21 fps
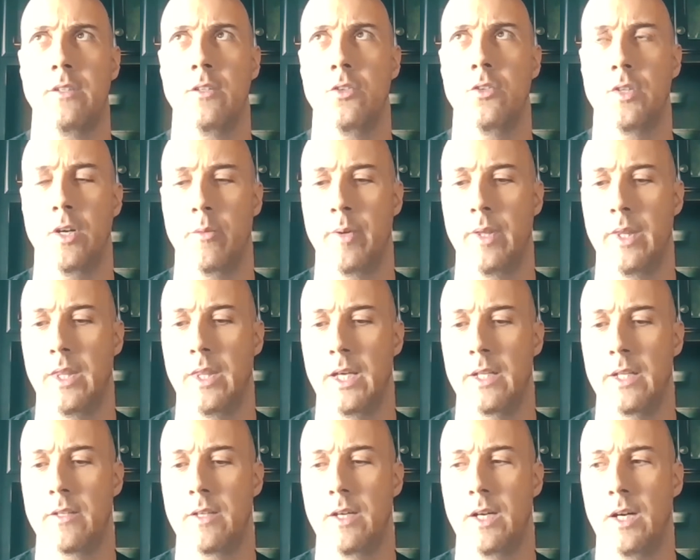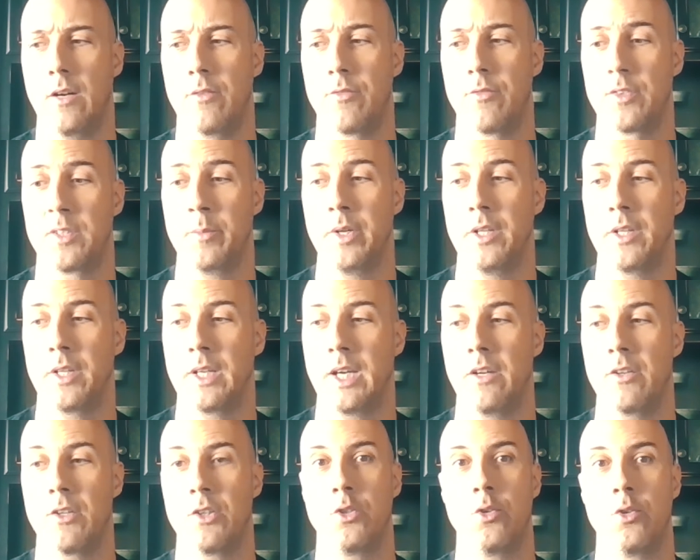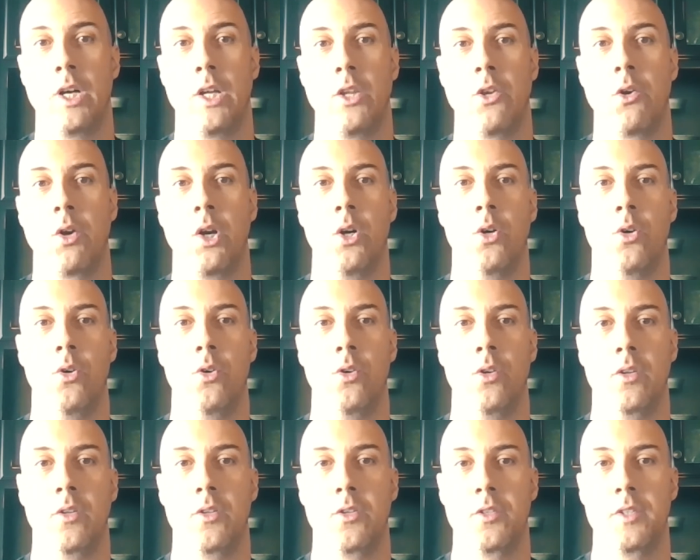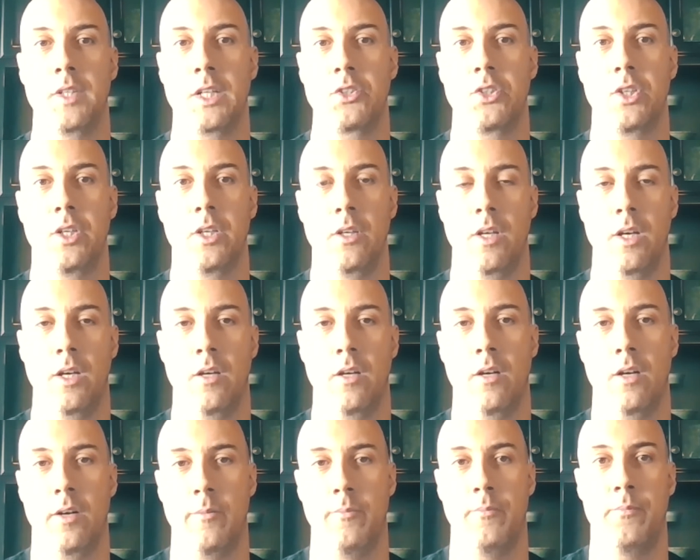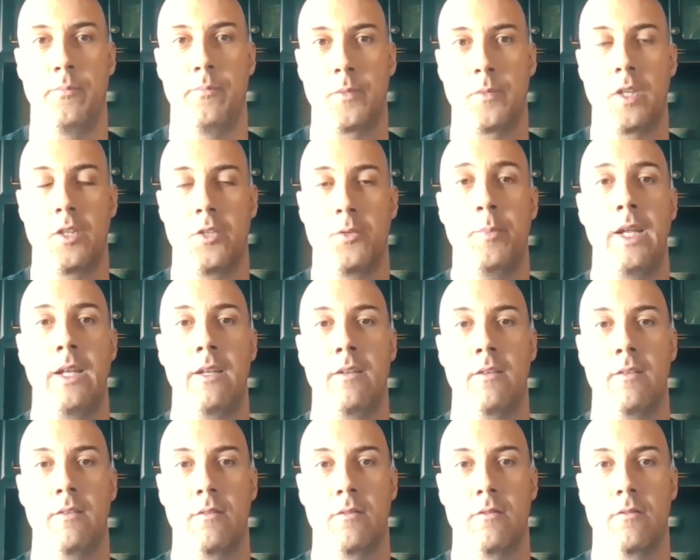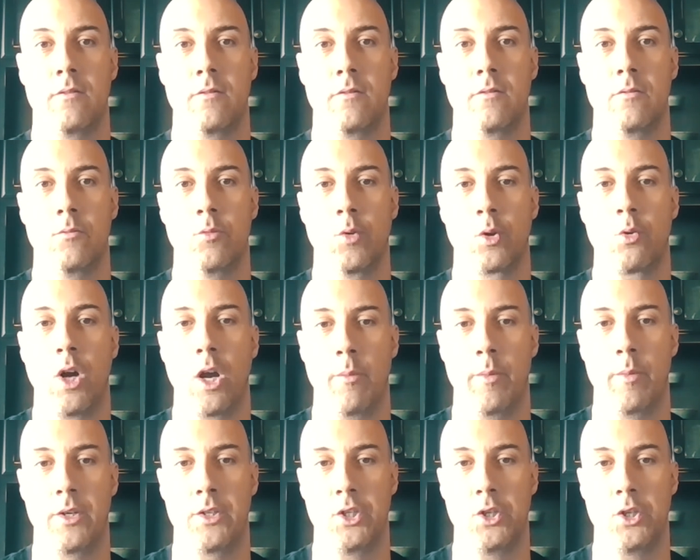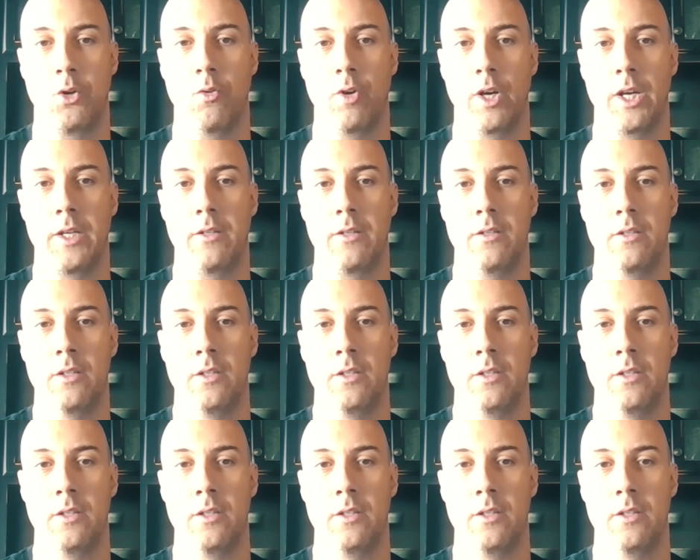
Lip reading: you tell me that for somebody to kind of do it on their own, there's actually a spend requirement too, right?